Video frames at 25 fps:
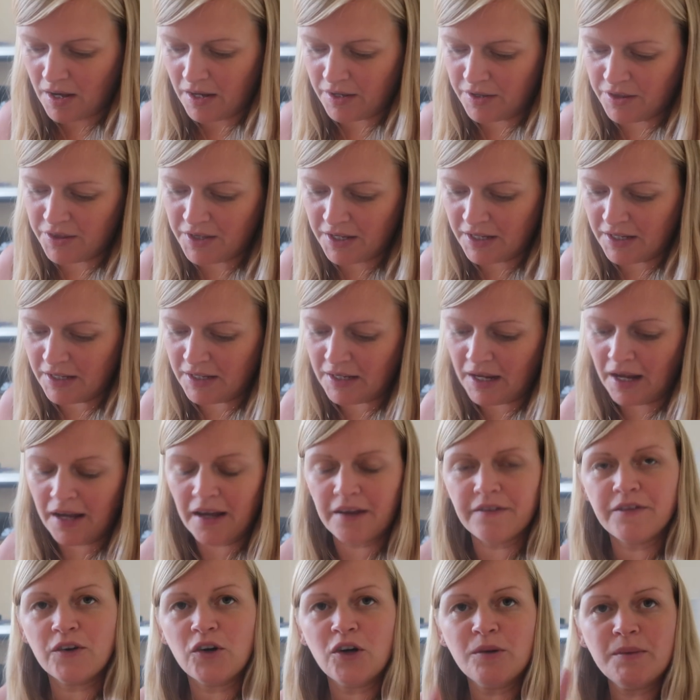I think I
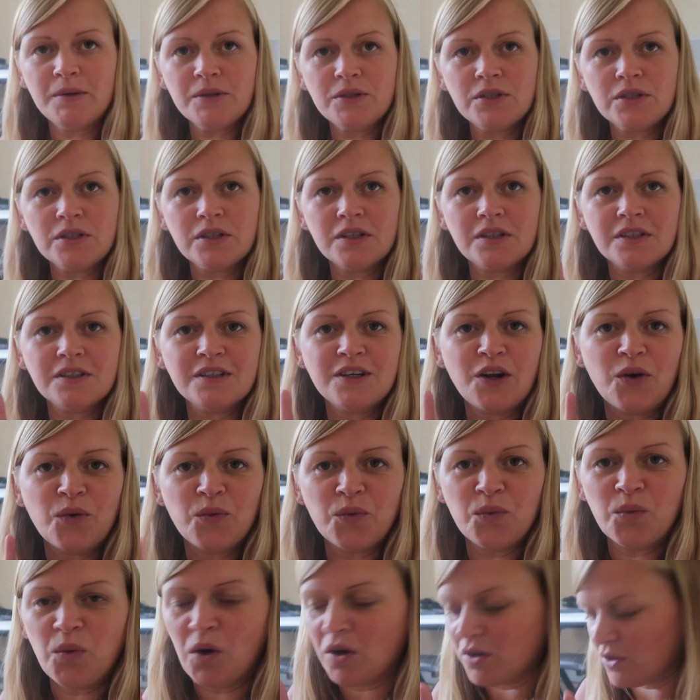have almost done
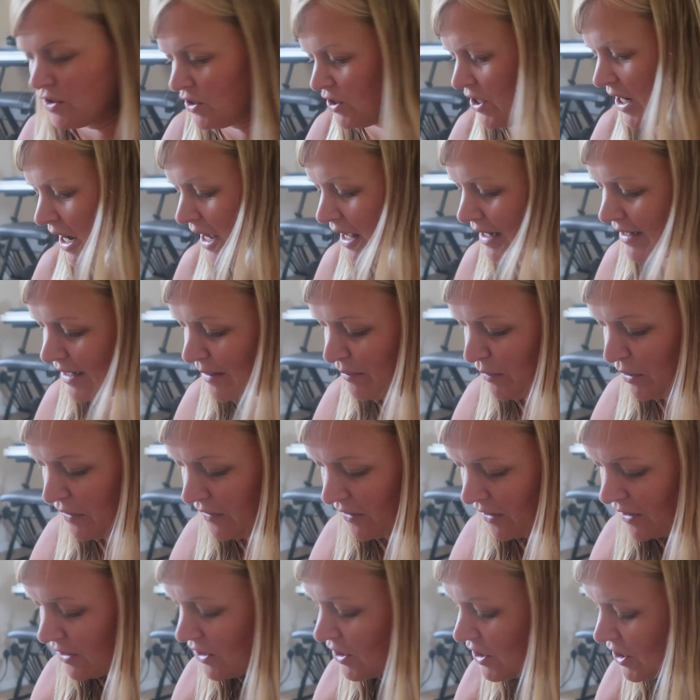one child. I'm
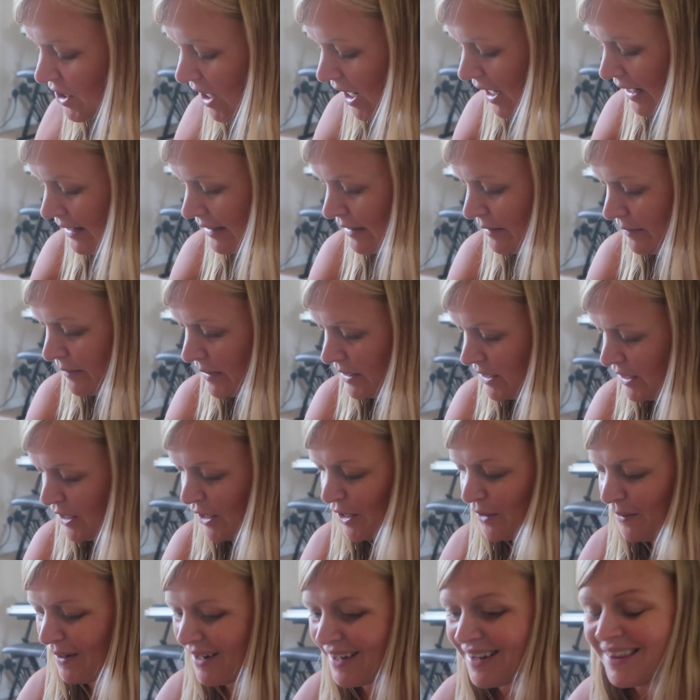moving on to child number
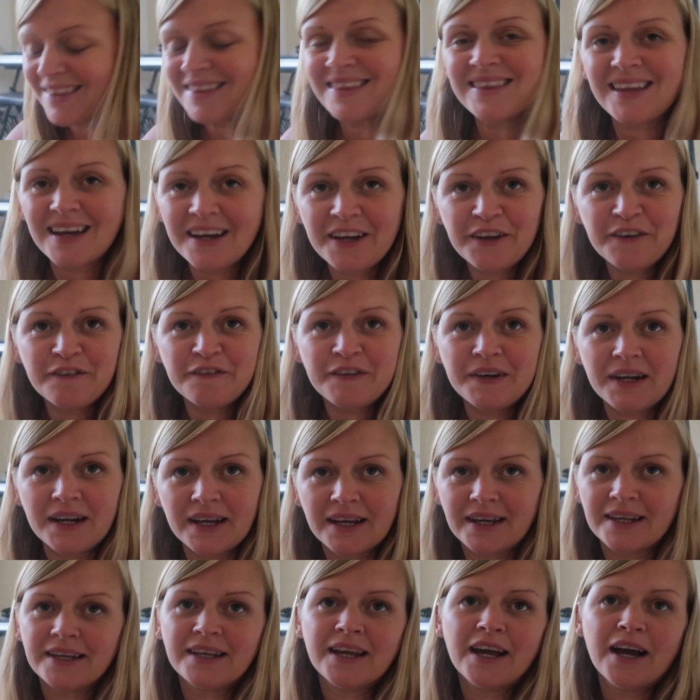two. And
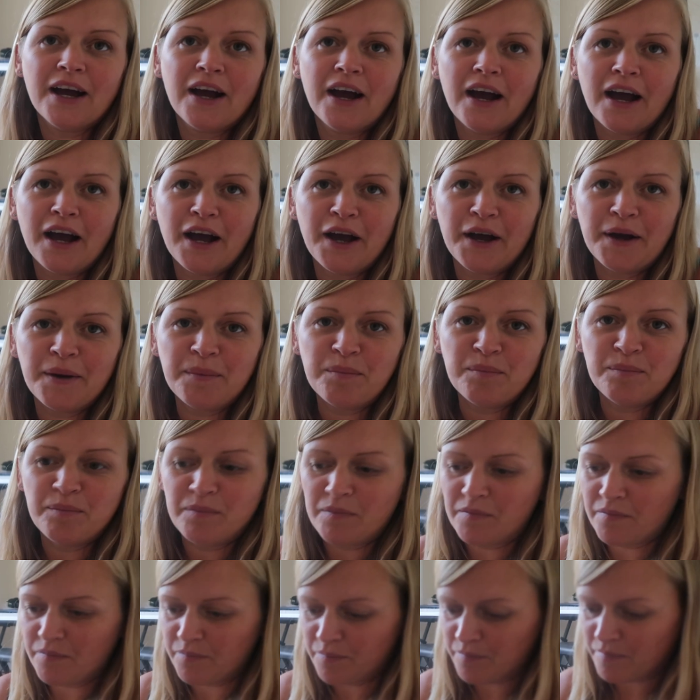thankfully,
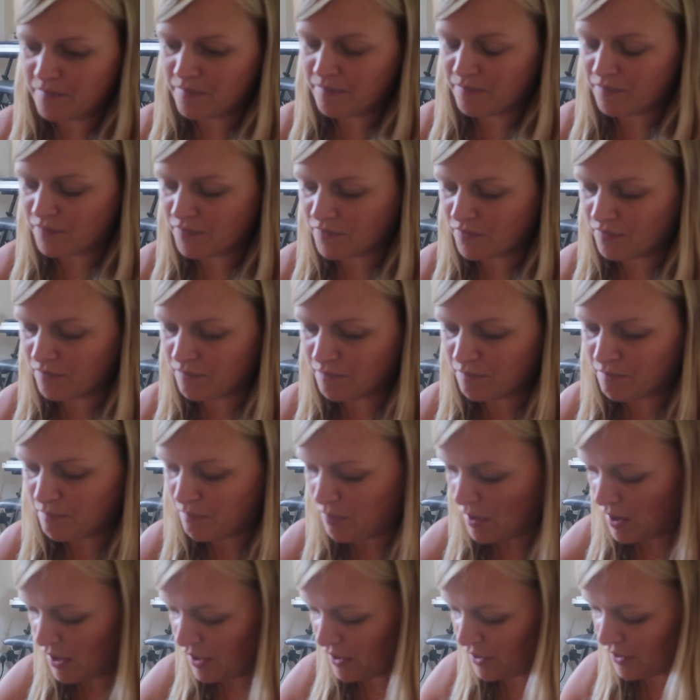
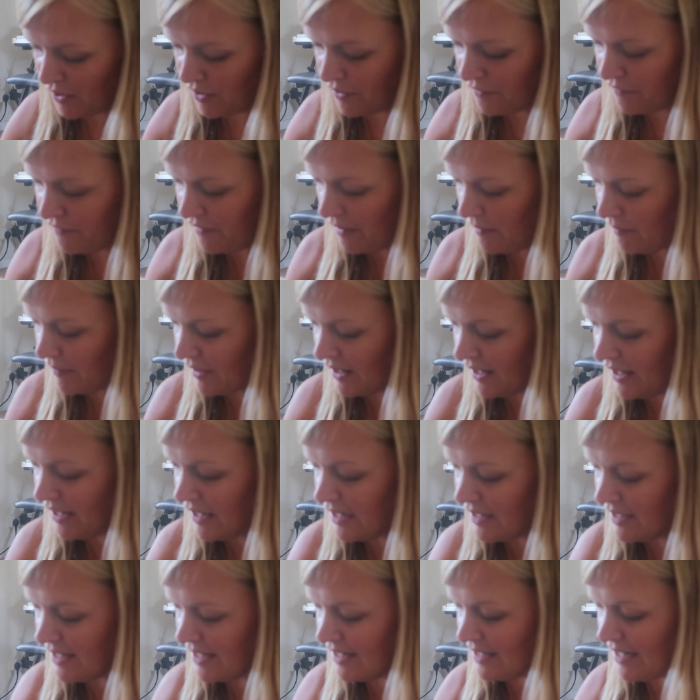Birth
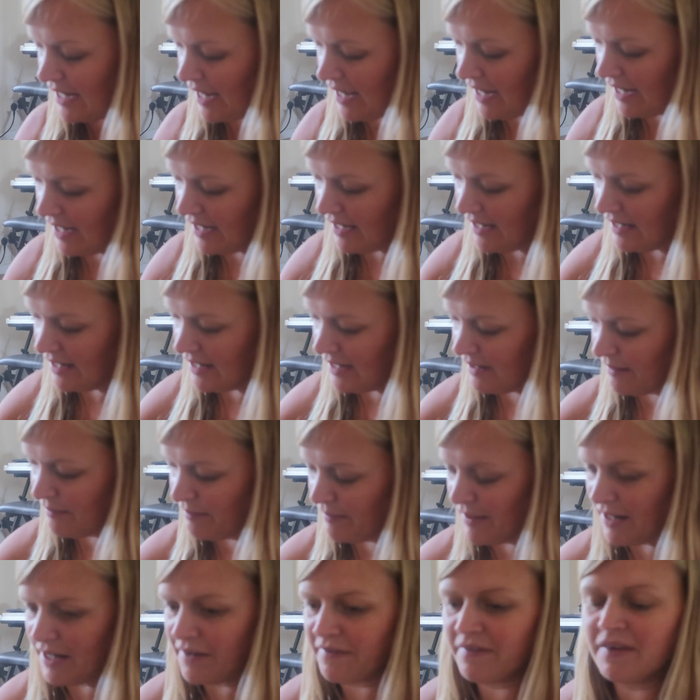family did a
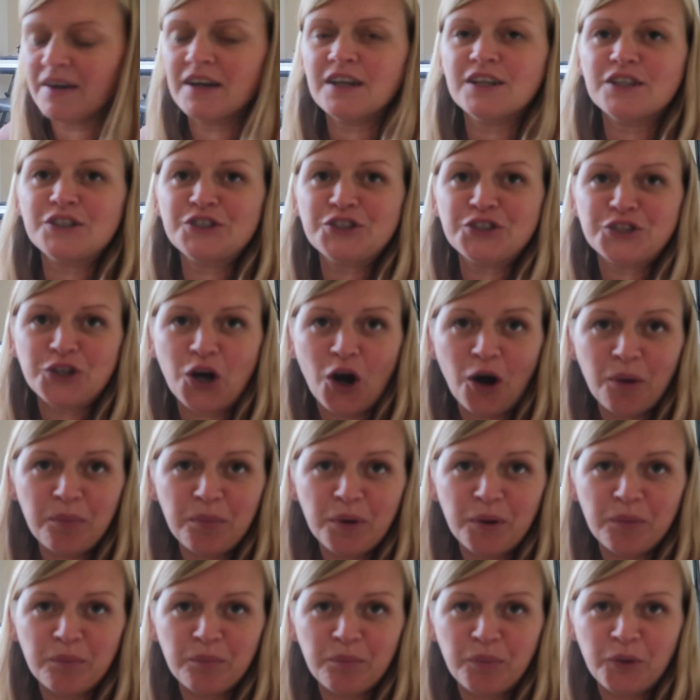bit of a
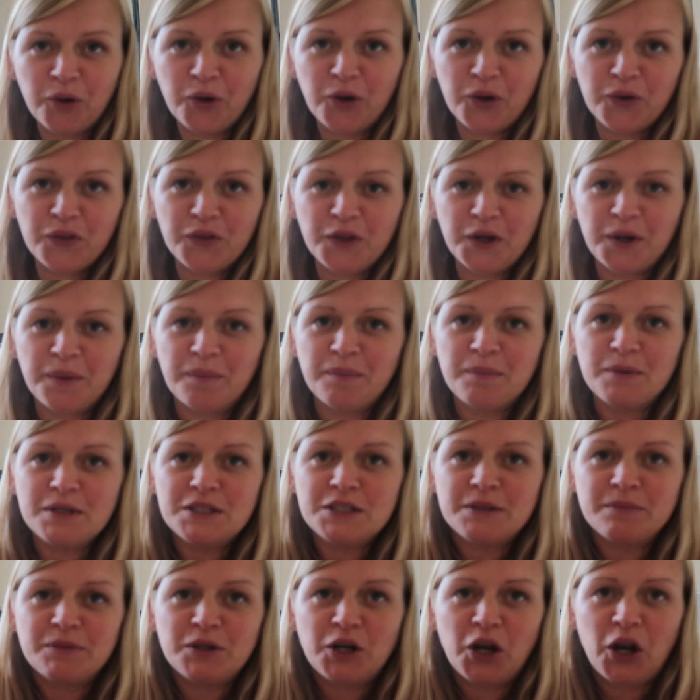shop and bought them
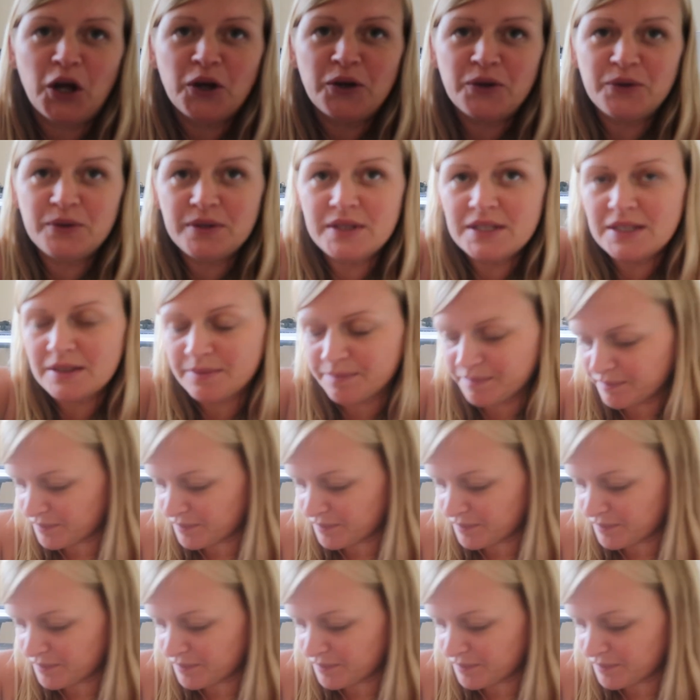some clothes.